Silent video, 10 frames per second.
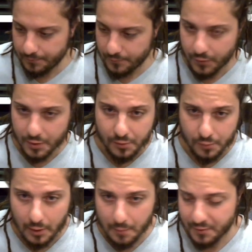First of
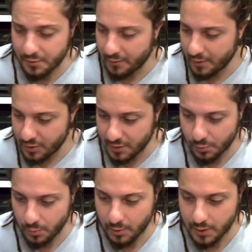all, I'm sorry, I just
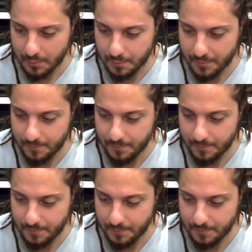woke up.